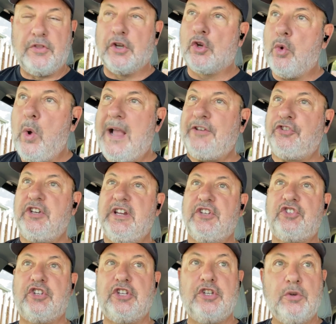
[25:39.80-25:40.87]
The question
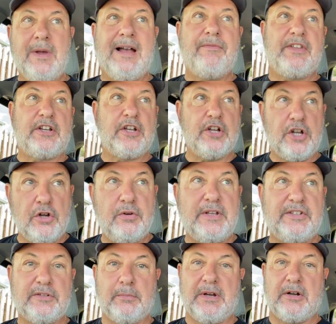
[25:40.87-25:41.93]
is, do you have the
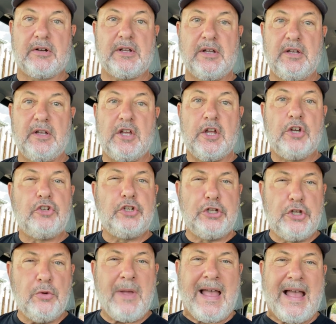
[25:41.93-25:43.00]
cojones, America? Do
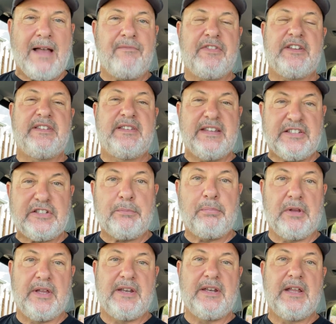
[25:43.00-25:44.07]
you have the
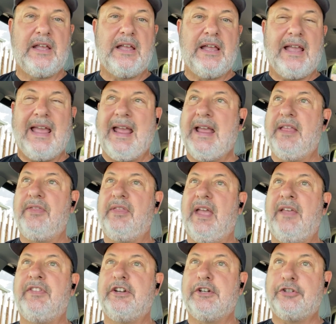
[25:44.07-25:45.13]
discipline and
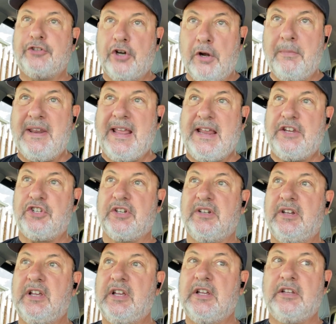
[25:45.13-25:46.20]
the
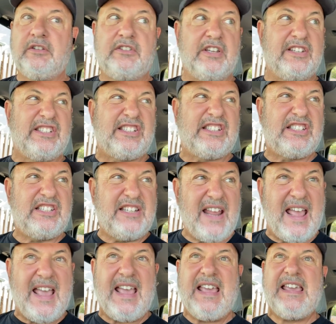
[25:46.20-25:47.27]
determination to
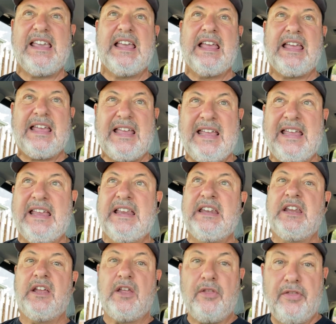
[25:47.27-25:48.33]
stay
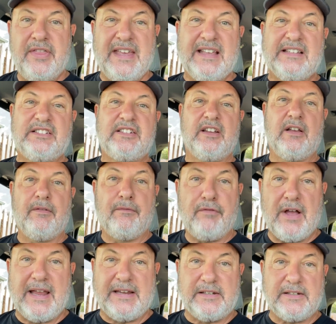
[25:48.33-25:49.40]
in this
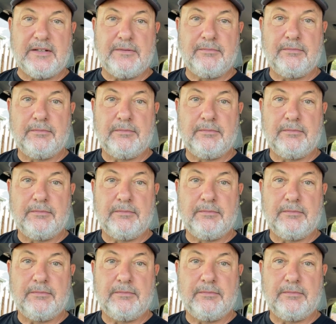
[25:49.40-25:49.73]
fight?